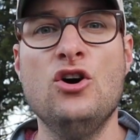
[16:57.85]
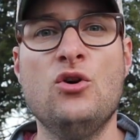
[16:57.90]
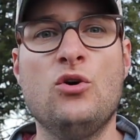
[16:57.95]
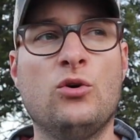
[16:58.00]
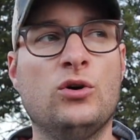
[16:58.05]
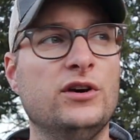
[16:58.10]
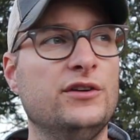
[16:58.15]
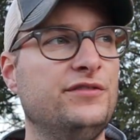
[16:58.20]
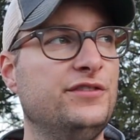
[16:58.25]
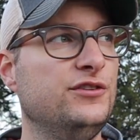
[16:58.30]

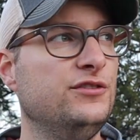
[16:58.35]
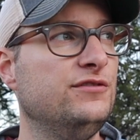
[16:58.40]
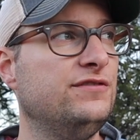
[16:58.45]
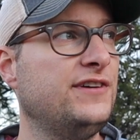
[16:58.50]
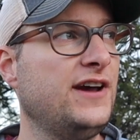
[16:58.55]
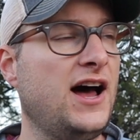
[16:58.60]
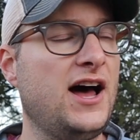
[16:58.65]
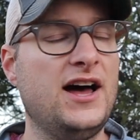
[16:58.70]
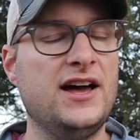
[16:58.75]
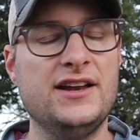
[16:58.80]
or if you've
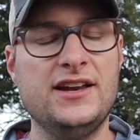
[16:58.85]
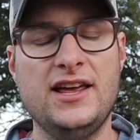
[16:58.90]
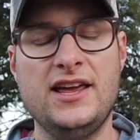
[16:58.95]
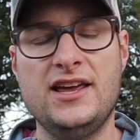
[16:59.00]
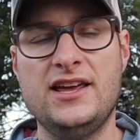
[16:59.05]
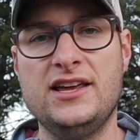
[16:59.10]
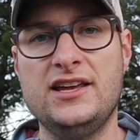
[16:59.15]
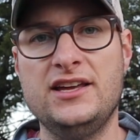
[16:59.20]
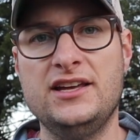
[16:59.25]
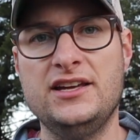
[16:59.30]
got
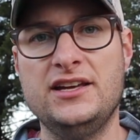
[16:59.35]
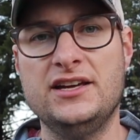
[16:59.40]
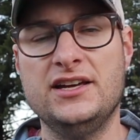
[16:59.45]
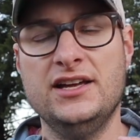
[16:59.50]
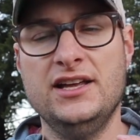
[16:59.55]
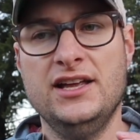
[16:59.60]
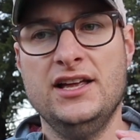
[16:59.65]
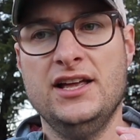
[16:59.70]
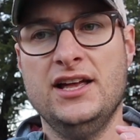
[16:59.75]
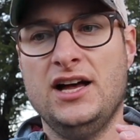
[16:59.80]
a
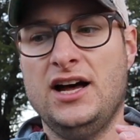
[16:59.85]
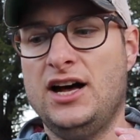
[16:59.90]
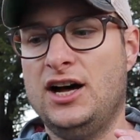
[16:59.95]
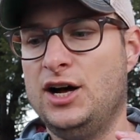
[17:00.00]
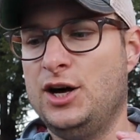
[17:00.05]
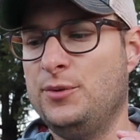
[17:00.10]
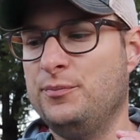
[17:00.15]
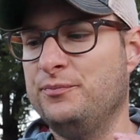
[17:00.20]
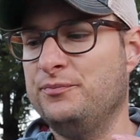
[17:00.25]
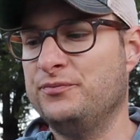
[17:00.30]

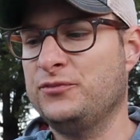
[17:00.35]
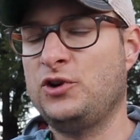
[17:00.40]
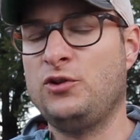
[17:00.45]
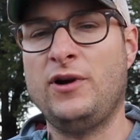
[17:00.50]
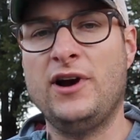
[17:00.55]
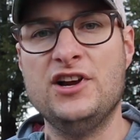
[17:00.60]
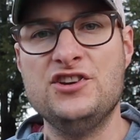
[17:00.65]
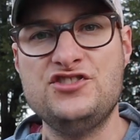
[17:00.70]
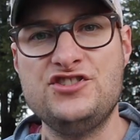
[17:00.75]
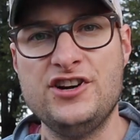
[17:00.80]
Grand